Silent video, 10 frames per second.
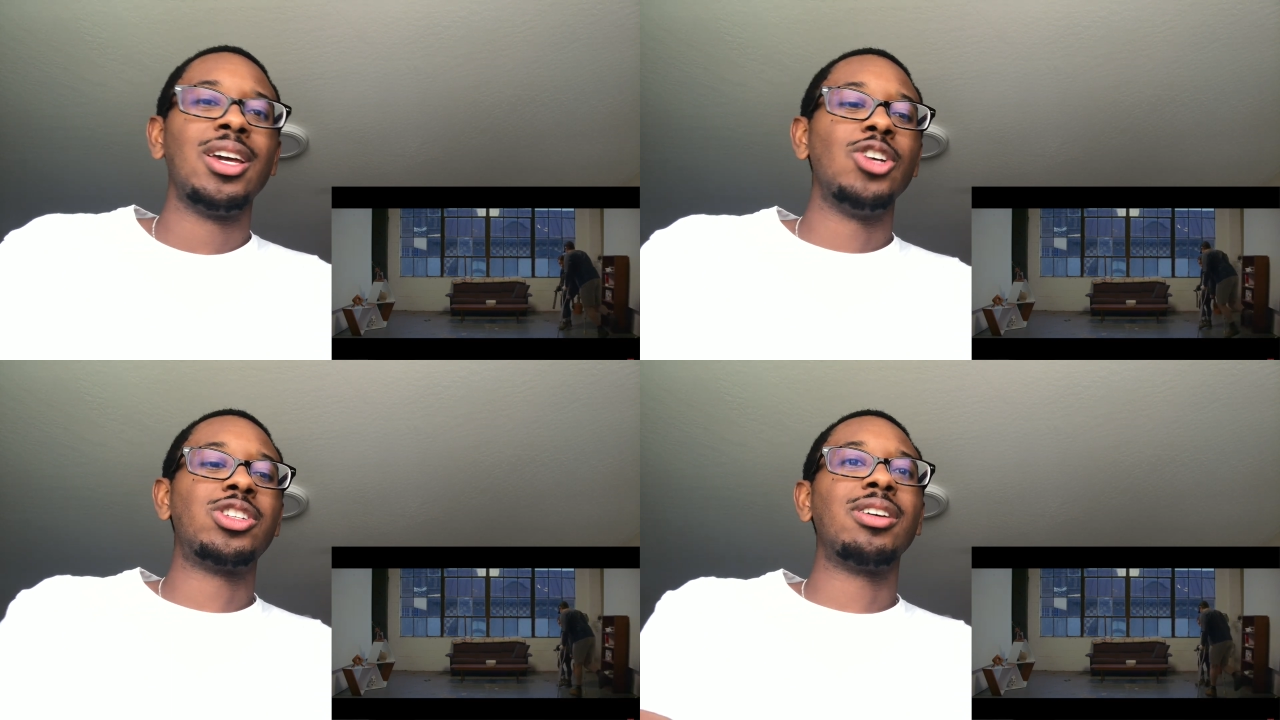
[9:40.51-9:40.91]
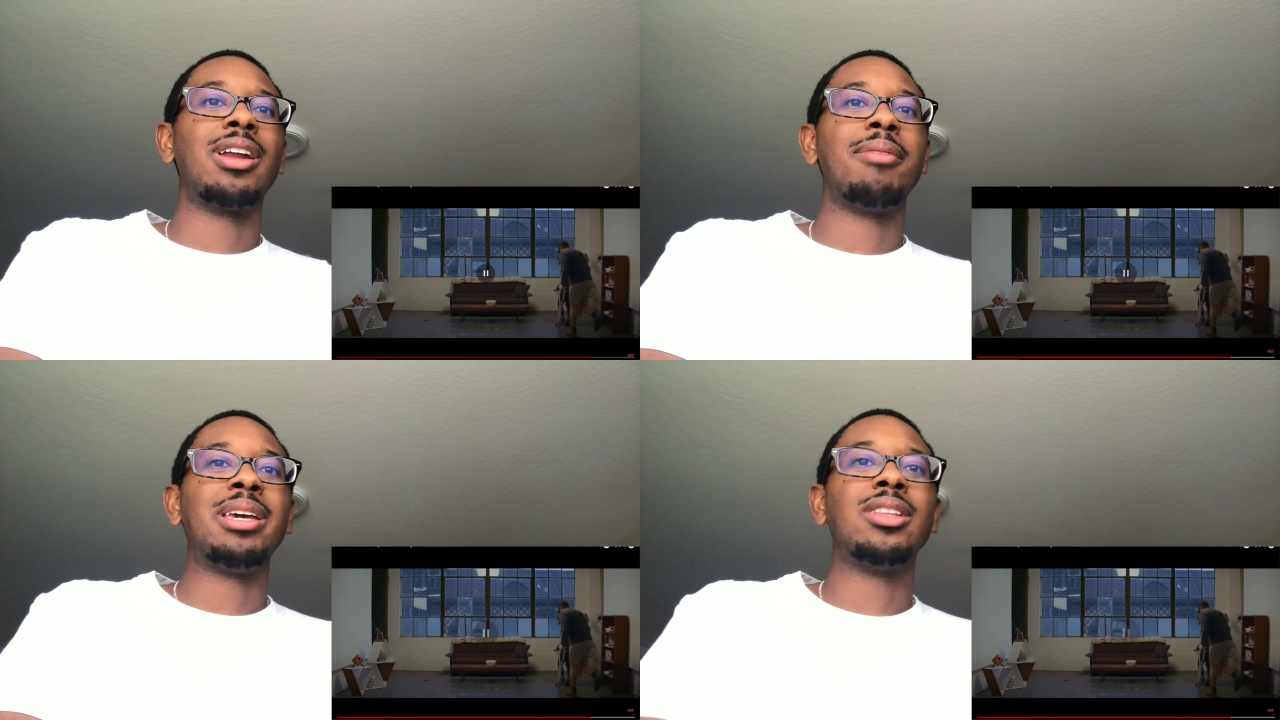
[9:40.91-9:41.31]
You see what I
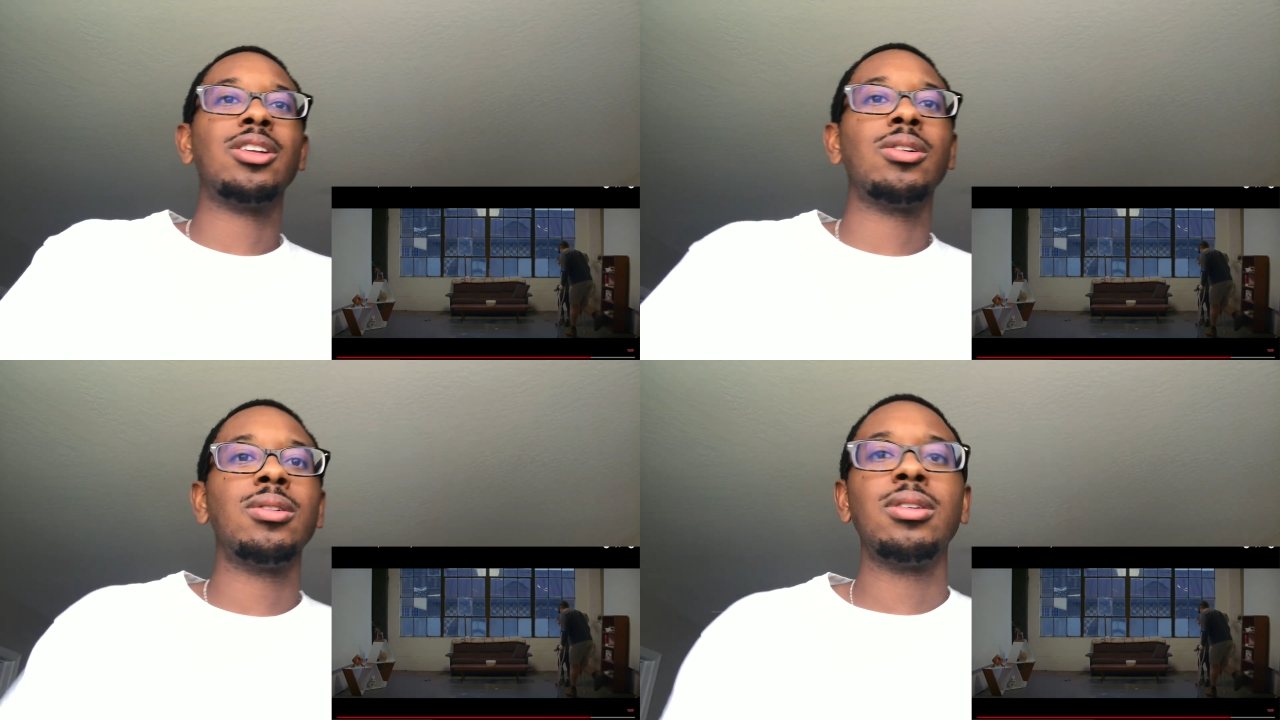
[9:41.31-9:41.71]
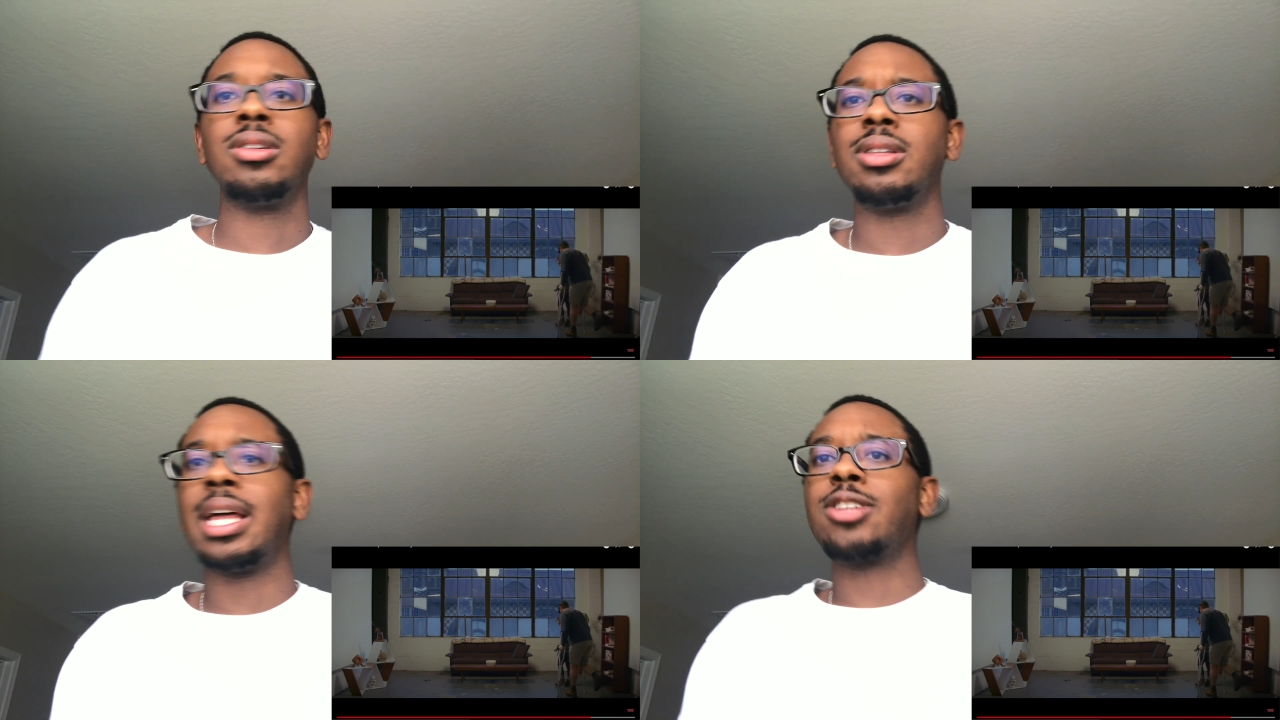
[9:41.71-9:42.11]
mean though?
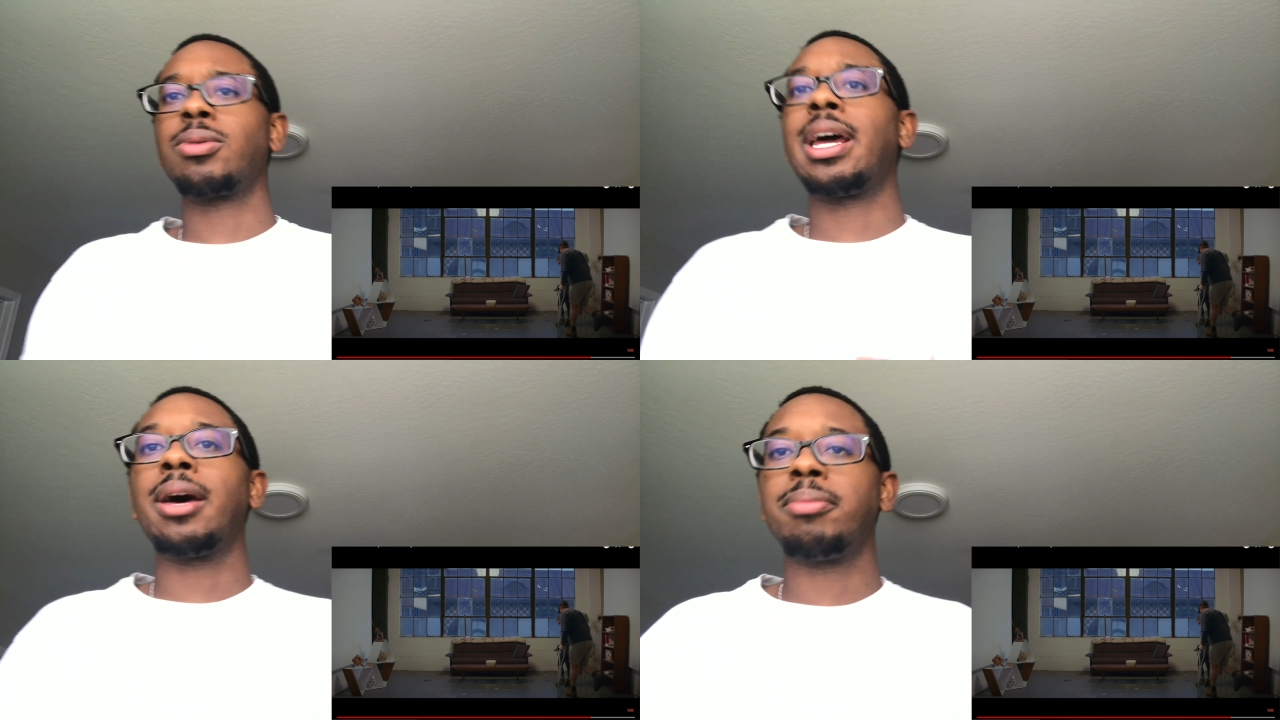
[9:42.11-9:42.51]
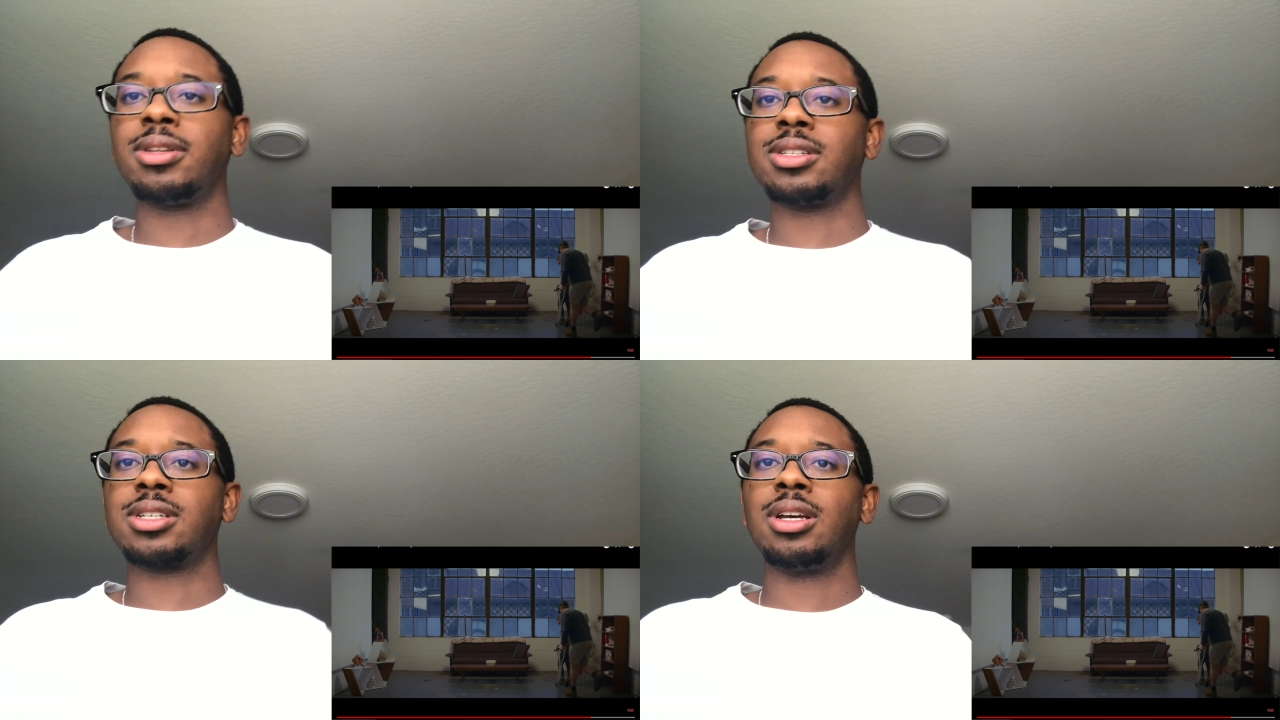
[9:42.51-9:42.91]
That's what
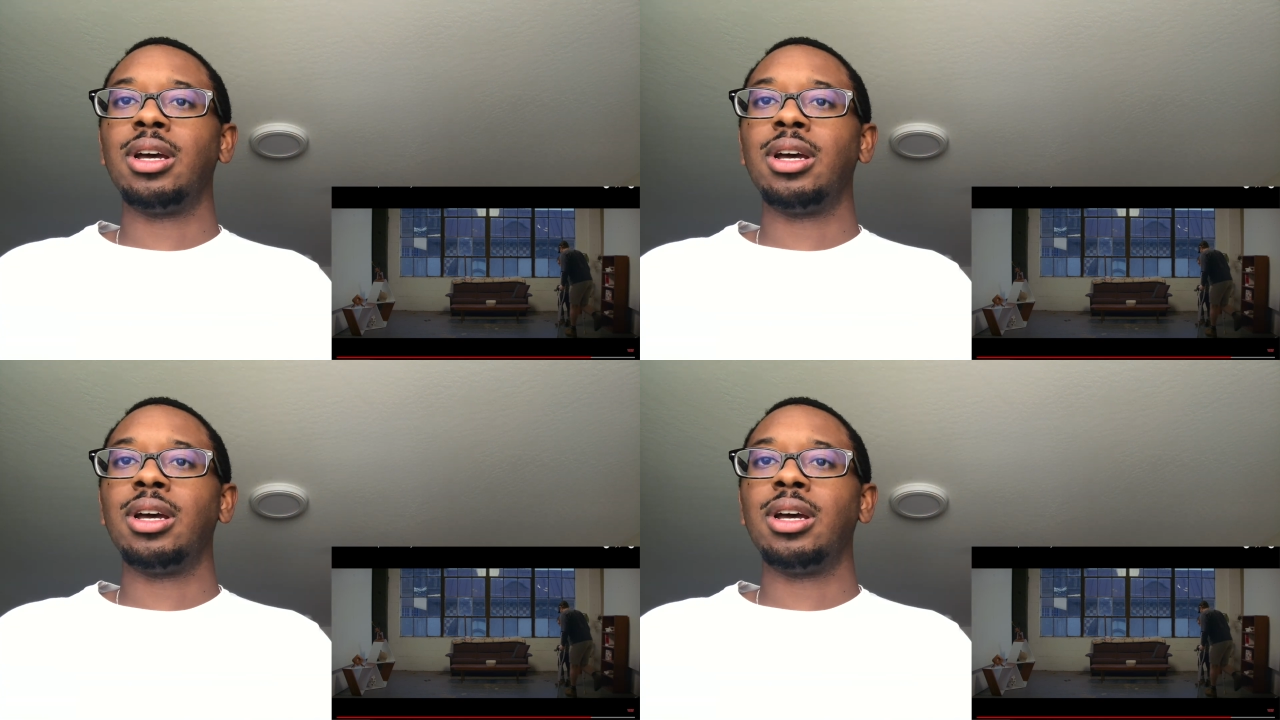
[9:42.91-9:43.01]
happens.